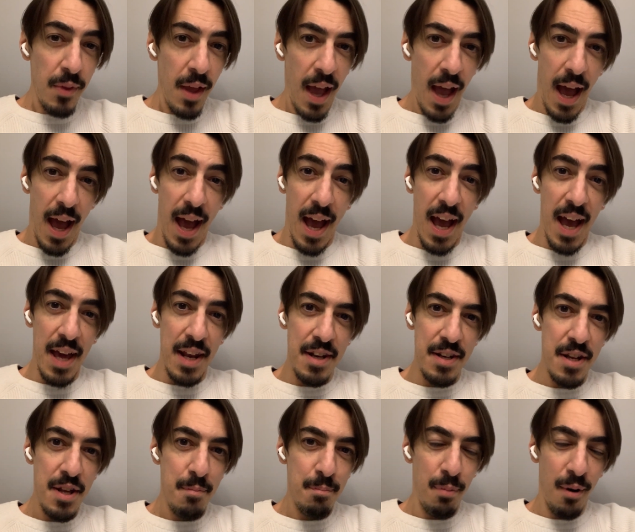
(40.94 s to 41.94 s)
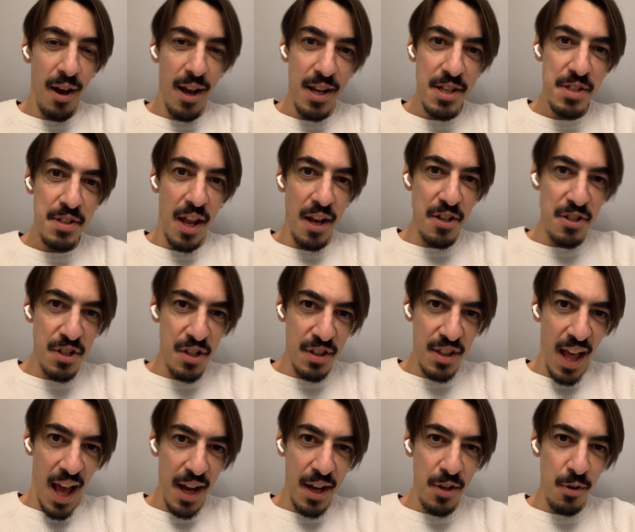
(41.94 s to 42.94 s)
And by extension,
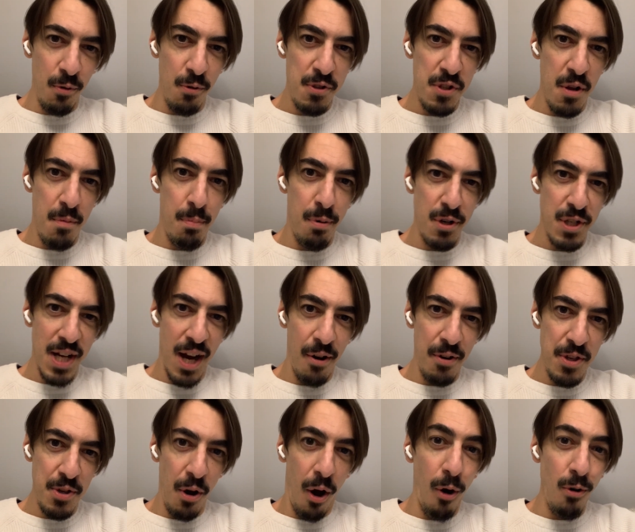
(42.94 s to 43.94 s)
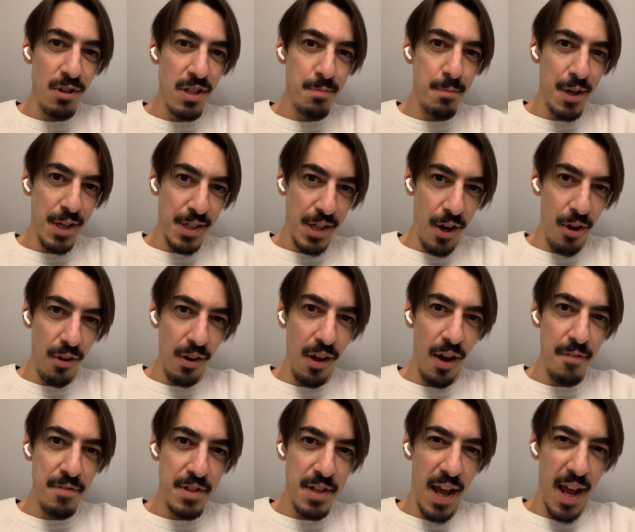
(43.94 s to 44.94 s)
that can also push out your ultimate go
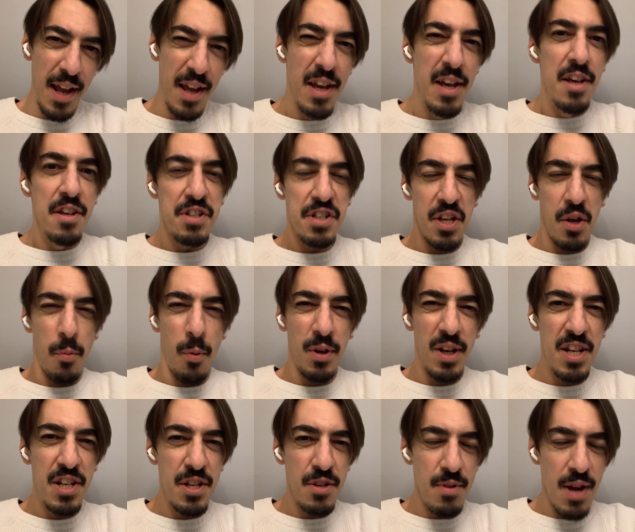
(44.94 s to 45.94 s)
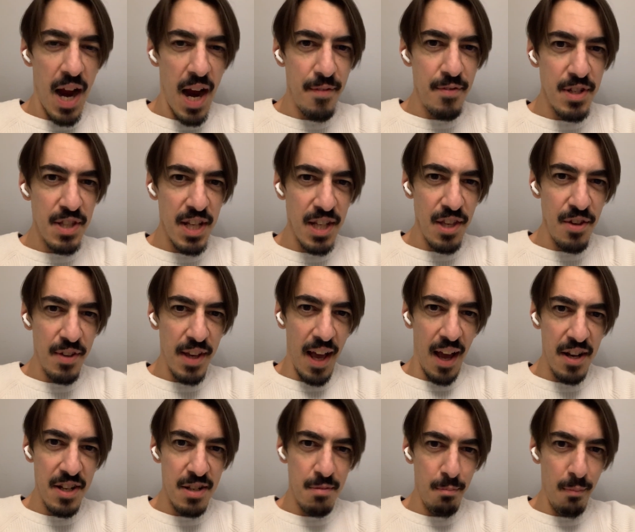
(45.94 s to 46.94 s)
live date. So you want to do everything you can
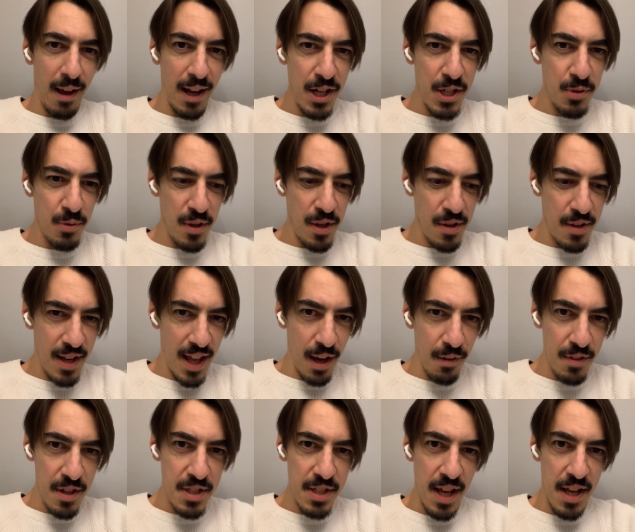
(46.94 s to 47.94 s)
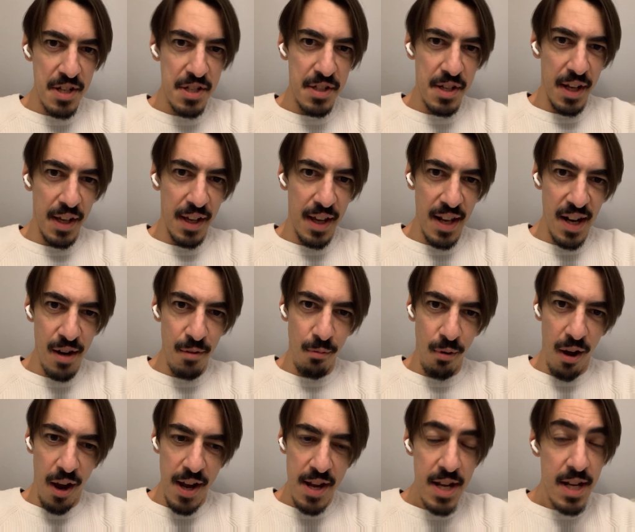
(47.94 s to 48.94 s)
to make sure you nail the testing, get it
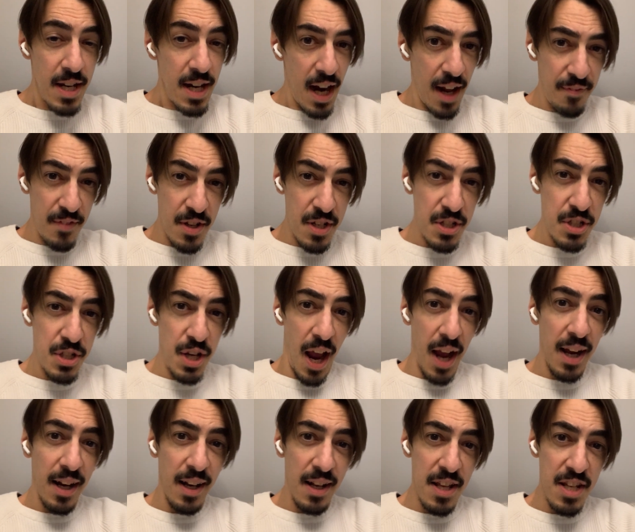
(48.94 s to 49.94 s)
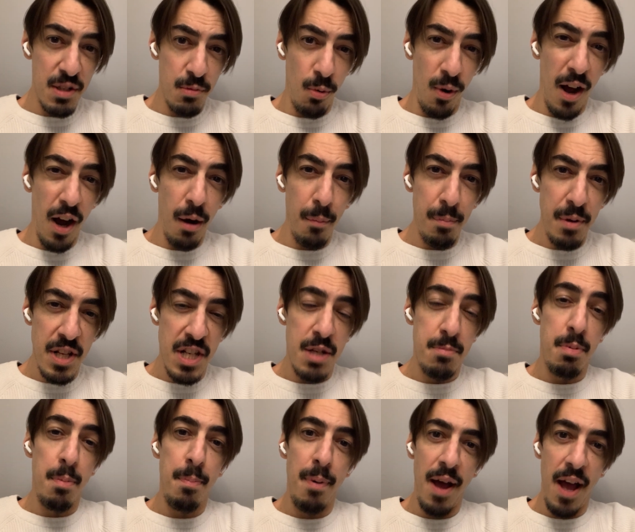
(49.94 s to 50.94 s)
right. And this checklist will help you to
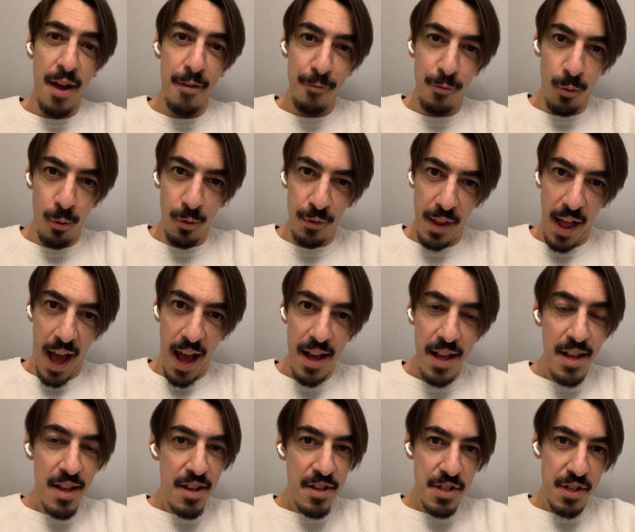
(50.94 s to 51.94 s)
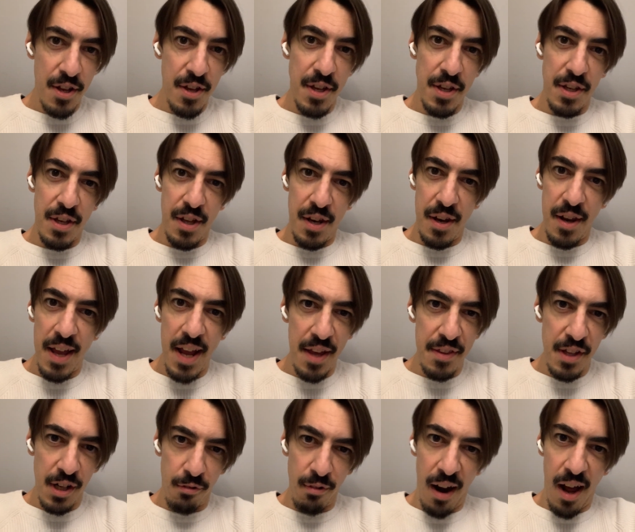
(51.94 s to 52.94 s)
prepare for that so you can hit the
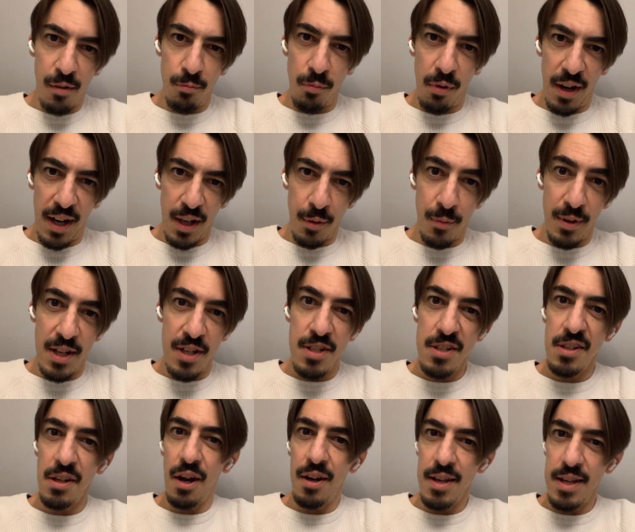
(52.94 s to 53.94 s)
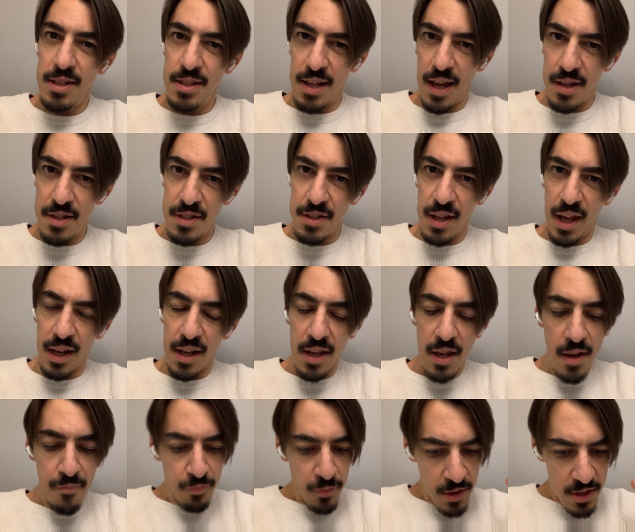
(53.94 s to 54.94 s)
ground running when you start your testing.
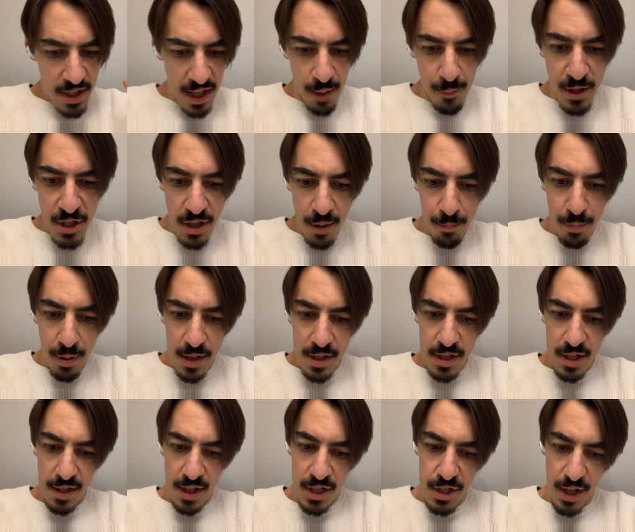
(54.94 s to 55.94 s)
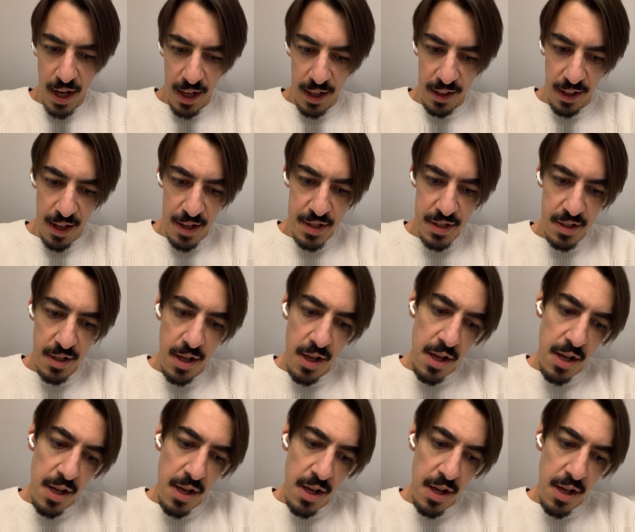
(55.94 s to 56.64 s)
So let me jump into the checklist.